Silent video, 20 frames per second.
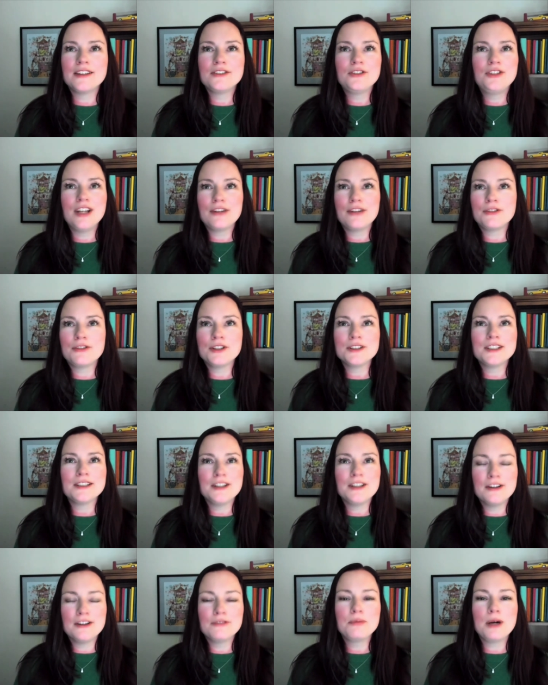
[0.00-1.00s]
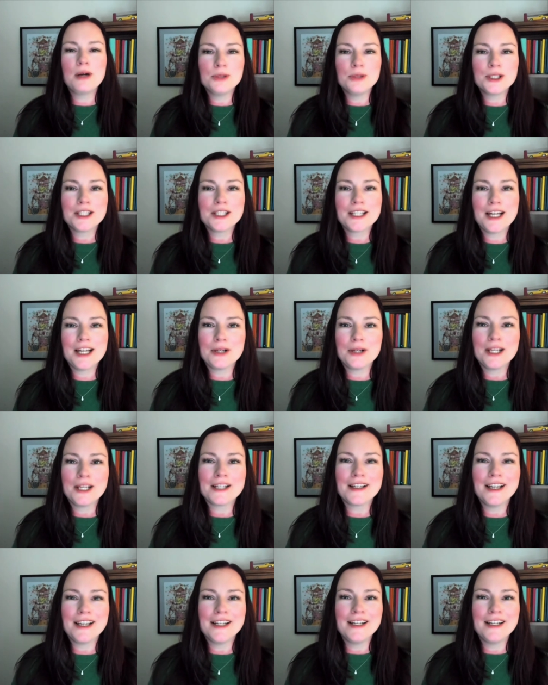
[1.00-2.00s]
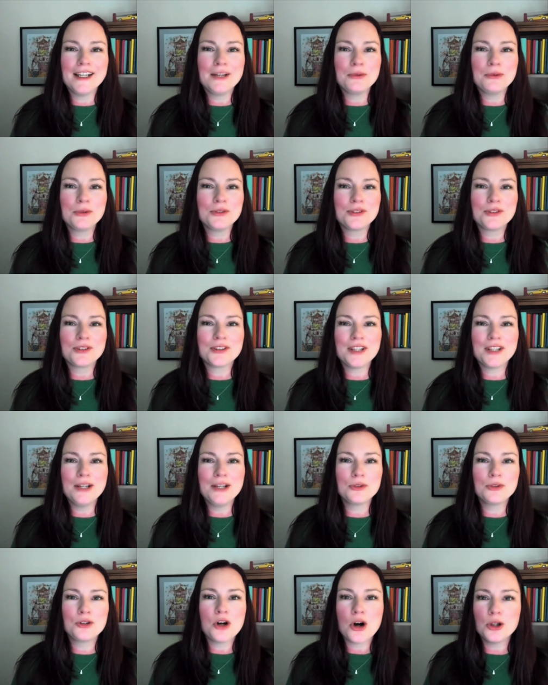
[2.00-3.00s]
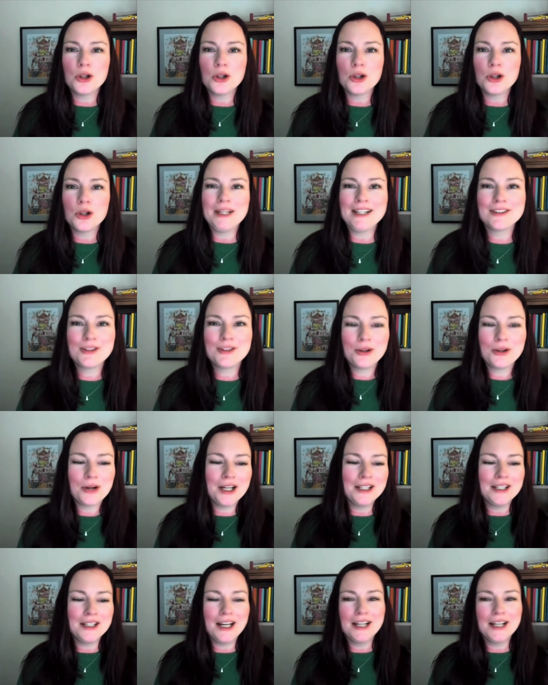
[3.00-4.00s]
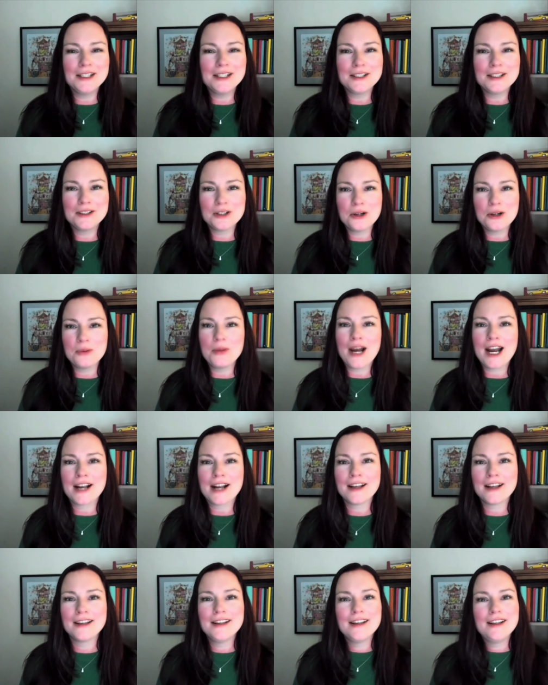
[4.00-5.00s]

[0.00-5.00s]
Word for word: definitely love public accounting, and it was calling me. So I needed to go back.